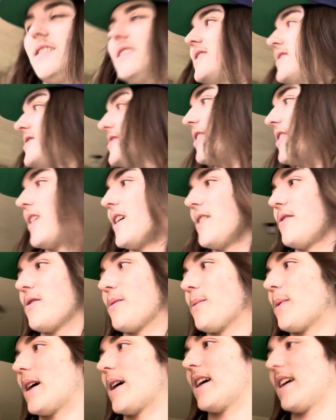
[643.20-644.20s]
Sorry for
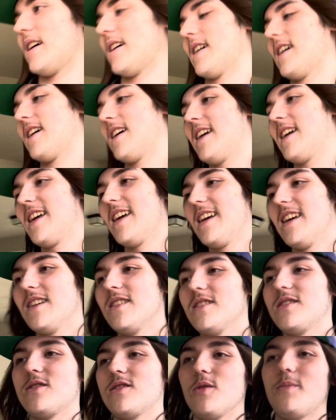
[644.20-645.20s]
my
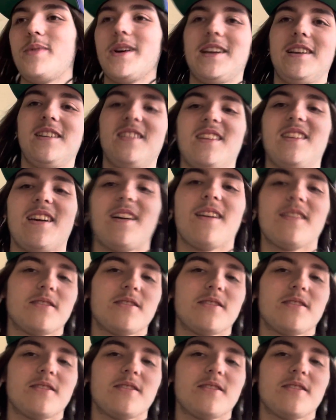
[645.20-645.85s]
stupidity there.